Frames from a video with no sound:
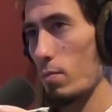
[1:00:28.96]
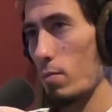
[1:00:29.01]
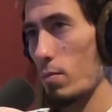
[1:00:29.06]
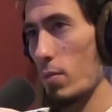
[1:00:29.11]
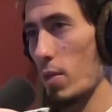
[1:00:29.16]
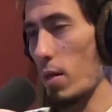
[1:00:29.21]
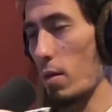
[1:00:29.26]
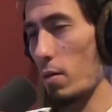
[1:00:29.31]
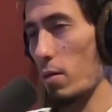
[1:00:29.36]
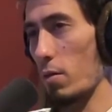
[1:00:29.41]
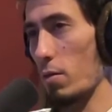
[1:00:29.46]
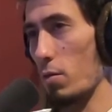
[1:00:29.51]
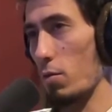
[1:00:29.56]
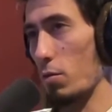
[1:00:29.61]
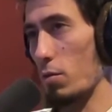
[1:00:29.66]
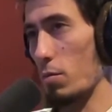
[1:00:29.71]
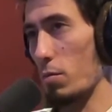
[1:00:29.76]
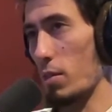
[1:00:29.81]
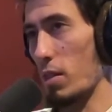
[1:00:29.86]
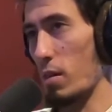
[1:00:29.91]

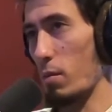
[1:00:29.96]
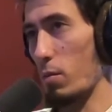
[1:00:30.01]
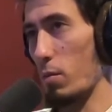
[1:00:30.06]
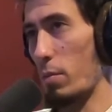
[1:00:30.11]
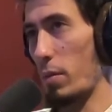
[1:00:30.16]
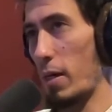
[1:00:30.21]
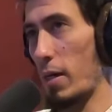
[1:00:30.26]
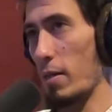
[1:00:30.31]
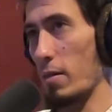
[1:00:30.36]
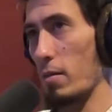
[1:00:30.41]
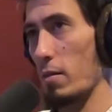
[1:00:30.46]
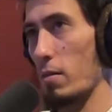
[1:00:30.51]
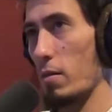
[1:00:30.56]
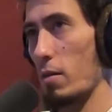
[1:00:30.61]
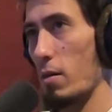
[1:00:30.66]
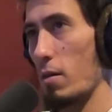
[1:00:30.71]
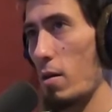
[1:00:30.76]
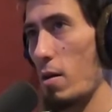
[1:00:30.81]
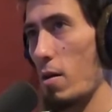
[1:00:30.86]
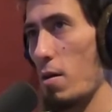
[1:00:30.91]
some sample packs.
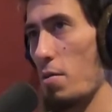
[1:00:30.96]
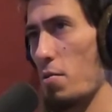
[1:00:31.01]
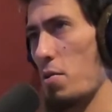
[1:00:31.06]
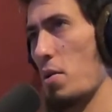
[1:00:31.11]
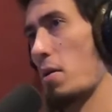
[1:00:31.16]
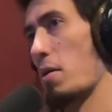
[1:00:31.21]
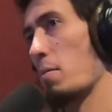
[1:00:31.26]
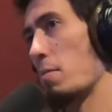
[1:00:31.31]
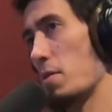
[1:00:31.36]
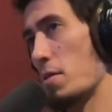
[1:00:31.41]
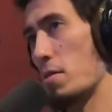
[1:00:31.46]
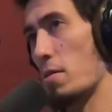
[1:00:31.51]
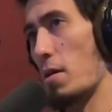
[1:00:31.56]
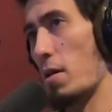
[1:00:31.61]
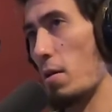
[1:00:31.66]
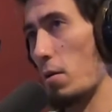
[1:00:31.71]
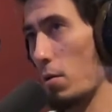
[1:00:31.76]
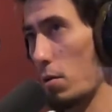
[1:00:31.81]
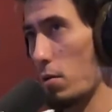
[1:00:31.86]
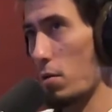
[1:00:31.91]
They're not gonna be
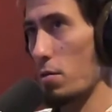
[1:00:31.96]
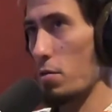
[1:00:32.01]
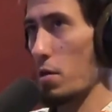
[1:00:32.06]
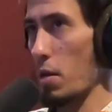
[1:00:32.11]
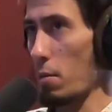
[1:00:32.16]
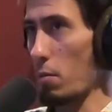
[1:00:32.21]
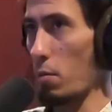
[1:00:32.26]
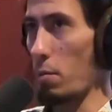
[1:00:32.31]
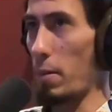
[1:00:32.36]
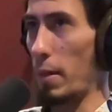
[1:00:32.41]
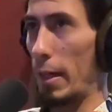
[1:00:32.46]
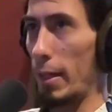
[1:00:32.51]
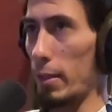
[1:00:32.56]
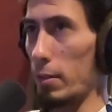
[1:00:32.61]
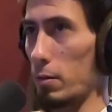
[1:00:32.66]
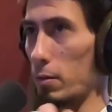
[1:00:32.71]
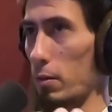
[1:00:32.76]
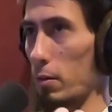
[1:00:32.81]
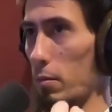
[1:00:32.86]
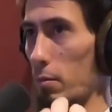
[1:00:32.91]
standard sample
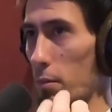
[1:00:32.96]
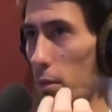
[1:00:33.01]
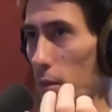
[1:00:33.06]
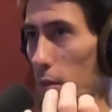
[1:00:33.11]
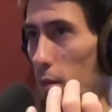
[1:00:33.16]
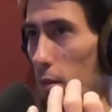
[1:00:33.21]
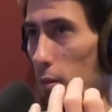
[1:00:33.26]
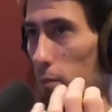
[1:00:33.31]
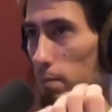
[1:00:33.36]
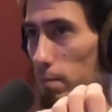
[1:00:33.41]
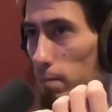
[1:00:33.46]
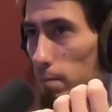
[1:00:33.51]
packs. They're gonna be